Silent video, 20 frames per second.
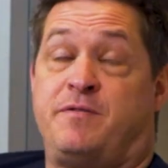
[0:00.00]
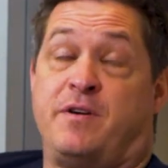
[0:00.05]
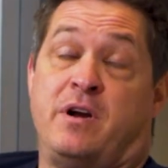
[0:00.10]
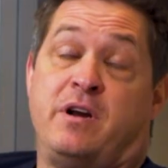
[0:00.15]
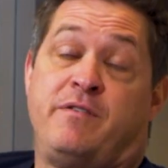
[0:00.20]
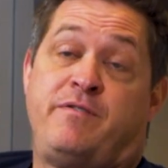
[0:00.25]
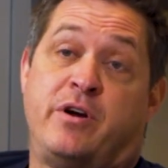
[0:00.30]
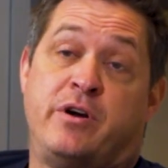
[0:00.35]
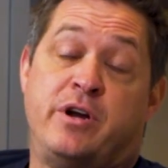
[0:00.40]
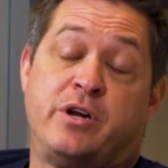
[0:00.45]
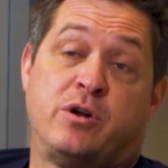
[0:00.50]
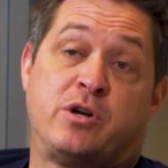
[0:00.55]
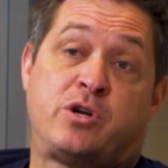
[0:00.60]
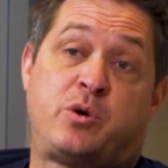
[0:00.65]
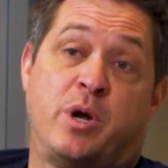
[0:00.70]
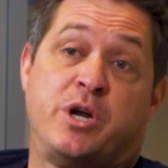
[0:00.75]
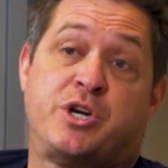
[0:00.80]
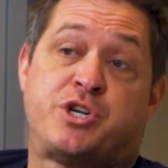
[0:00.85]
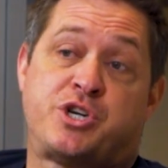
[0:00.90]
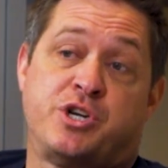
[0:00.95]
Very, very good
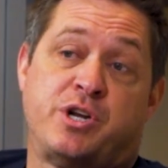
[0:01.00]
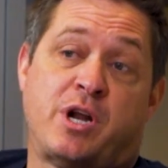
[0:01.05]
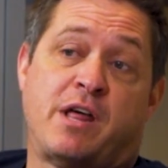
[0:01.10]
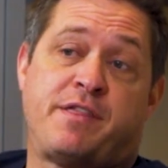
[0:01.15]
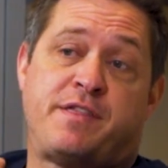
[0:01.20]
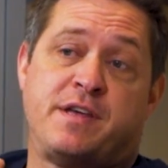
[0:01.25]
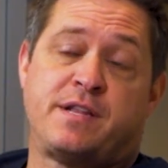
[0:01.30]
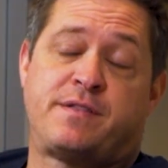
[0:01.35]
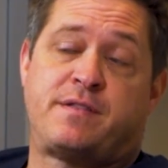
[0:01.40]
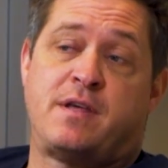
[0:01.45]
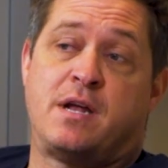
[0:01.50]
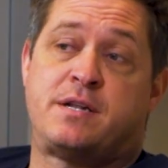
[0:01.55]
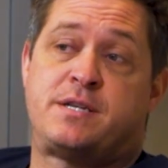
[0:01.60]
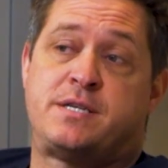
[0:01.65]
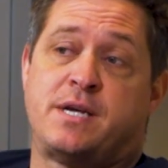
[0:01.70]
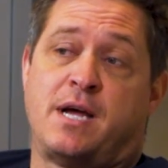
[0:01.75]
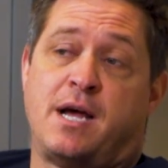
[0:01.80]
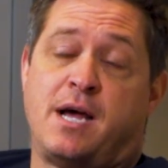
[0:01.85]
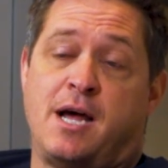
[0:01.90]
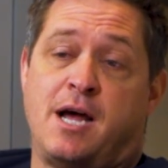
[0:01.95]
question. I think
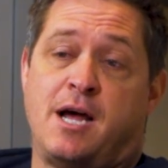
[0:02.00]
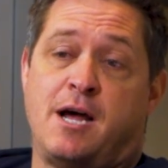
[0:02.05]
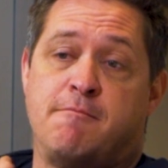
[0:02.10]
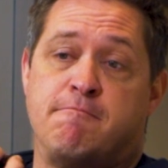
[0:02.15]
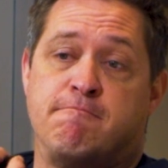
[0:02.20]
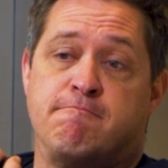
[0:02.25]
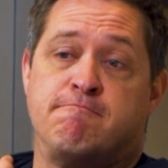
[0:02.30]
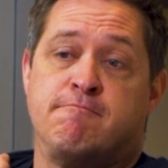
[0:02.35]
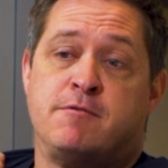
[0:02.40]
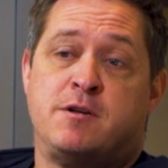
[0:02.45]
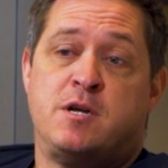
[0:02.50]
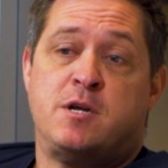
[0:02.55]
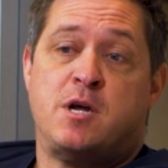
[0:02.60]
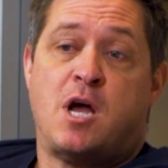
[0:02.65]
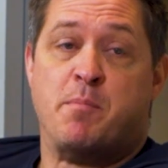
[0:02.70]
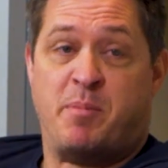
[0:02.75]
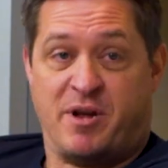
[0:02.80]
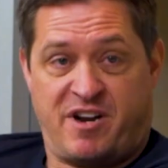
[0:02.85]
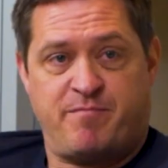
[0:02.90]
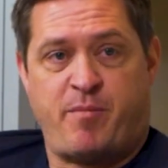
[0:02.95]
that
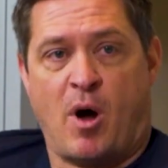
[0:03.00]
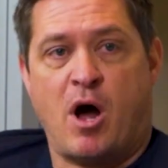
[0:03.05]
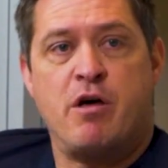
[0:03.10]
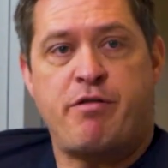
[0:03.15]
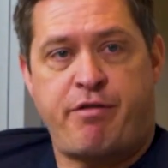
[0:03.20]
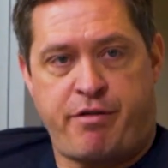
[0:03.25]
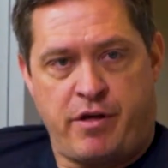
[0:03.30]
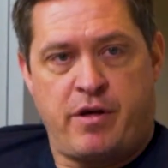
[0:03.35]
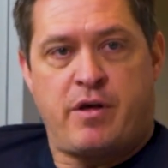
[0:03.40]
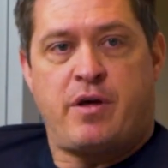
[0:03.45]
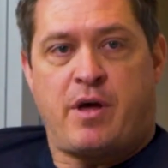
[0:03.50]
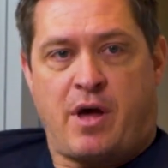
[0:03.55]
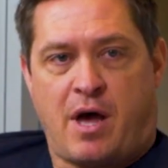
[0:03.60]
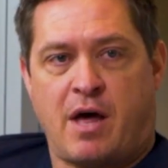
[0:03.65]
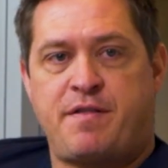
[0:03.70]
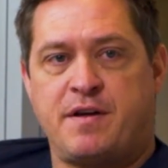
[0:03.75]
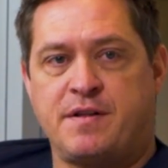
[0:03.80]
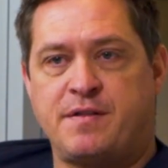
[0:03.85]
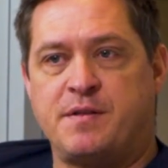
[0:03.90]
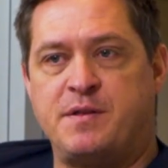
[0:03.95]
a bit of both. I
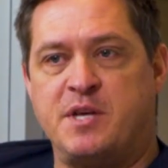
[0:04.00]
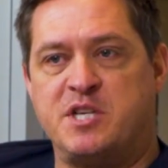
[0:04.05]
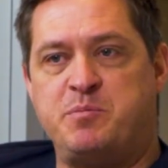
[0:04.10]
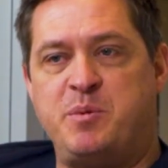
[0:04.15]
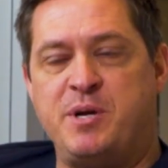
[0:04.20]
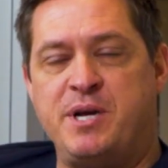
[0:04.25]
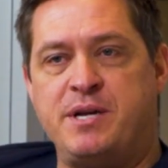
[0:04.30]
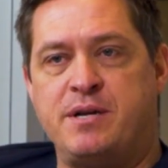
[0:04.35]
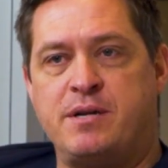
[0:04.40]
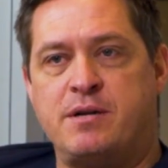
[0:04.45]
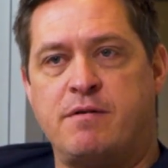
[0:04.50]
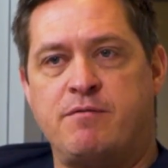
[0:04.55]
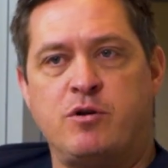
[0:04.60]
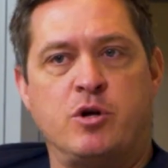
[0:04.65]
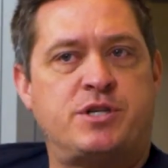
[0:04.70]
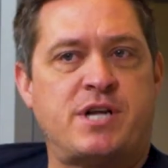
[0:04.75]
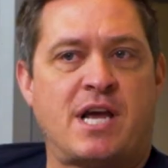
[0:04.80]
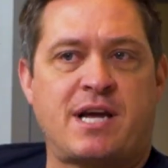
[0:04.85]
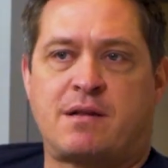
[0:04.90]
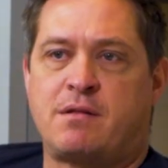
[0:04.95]
think that you
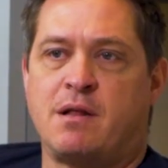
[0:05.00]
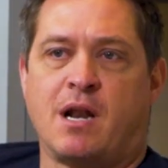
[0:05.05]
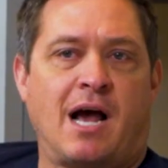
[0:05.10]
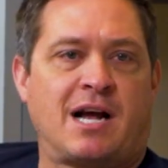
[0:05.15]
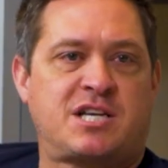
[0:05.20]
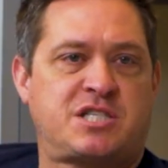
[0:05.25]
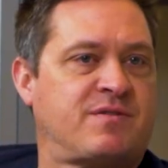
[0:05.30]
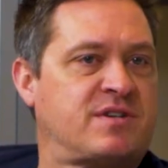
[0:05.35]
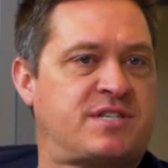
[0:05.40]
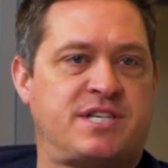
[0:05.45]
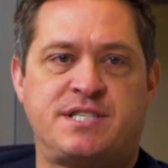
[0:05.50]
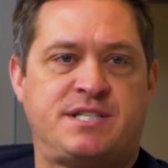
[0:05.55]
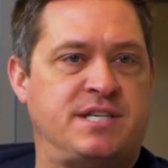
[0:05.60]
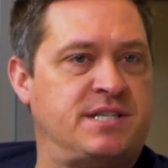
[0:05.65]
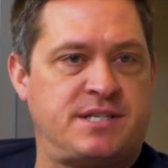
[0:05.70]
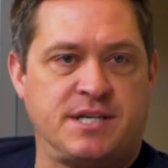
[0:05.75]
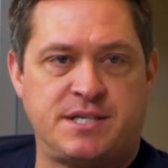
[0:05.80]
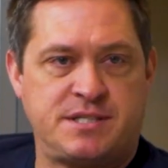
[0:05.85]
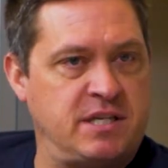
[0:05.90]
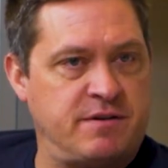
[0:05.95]
take the likes of the
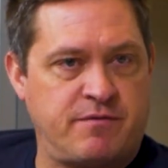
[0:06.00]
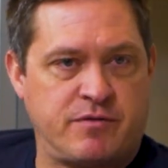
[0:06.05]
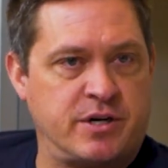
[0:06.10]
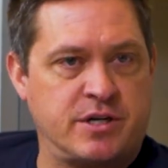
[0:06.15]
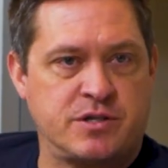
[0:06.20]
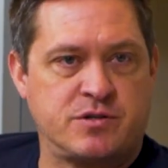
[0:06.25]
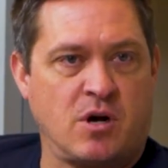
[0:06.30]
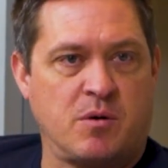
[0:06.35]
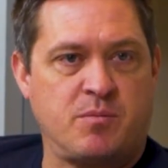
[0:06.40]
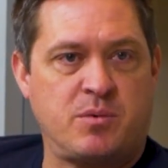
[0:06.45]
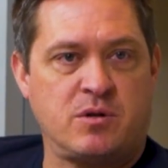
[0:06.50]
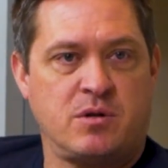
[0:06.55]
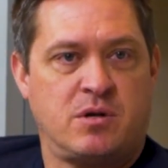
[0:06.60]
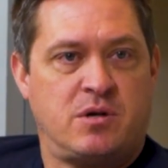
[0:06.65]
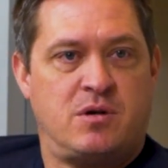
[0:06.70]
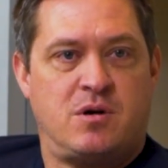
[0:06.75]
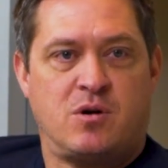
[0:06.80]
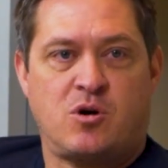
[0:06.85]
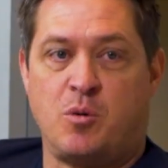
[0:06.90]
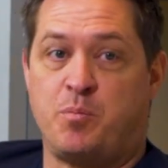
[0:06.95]
60/60, for example,
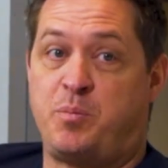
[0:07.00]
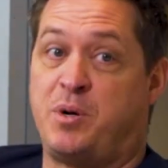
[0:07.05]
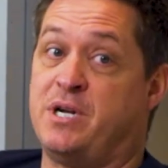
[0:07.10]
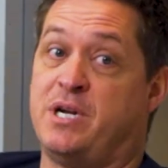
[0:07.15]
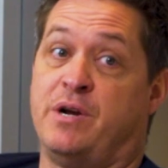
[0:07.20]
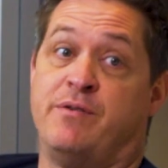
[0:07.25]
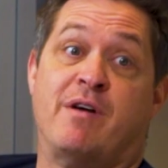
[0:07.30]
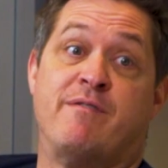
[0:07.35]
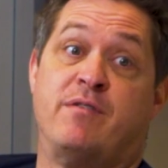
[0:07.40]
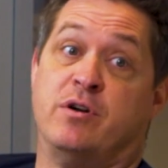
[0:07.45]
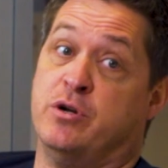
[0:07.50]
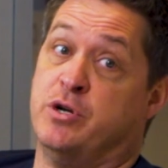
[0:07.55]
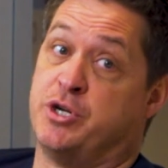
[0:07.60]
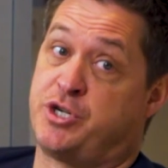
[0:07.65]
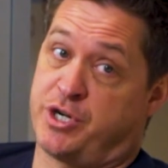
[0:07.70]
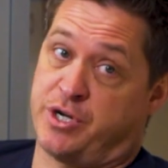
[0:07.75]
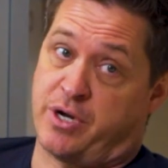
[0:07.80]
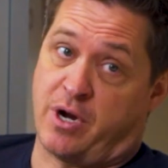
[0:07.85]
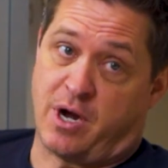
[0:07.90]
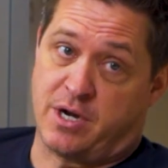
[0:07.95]
completely
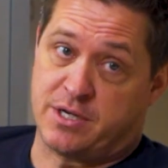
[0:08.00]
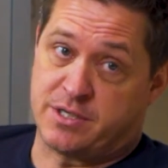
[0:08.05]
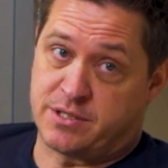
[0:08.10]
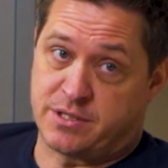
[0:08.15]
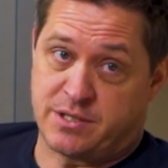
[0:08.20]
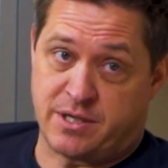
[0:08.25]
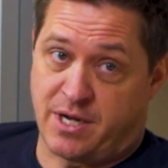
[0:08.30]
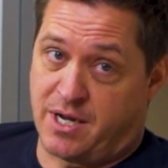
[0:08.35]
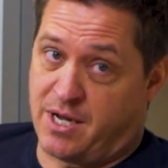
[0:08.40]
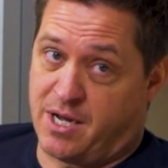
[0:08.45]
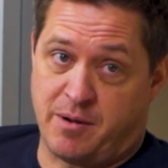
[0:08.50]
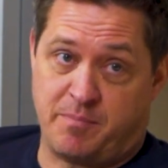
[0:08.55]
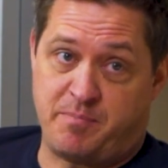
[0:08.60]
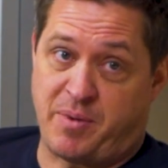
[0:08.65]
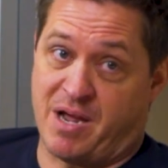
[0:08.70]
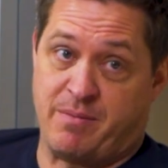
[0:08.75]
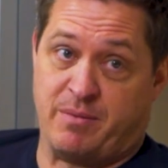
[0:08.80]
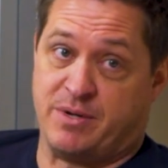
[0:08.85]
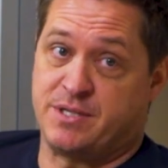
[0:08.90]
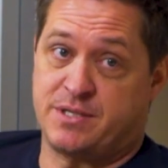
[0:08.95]
revolutionized
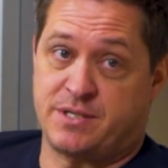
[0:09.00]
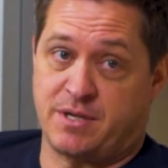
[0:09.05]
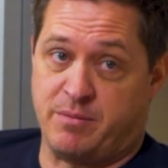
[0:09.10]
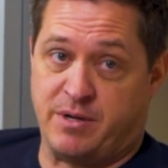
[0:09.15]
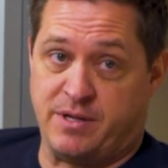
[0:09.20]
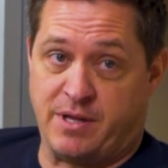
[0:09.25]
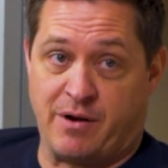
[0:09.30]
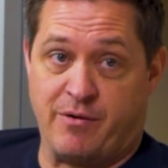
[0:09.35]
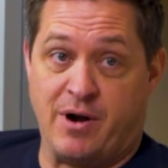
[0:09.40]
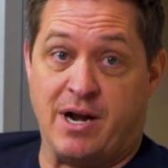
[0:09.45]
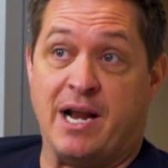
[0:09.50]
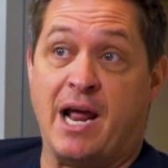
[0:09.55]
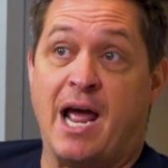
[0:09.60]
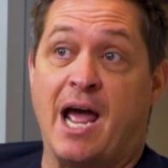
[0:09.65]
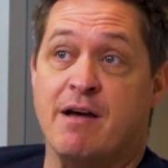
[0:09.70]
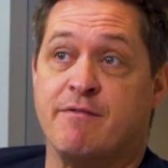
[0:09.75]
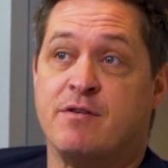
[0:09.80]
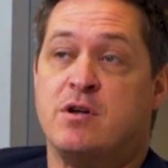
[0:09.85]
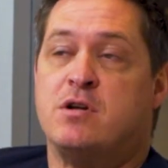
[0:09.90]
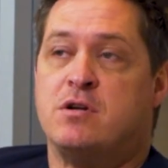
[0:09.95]
payments. I mean, they really
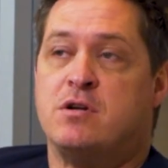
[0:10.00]
have.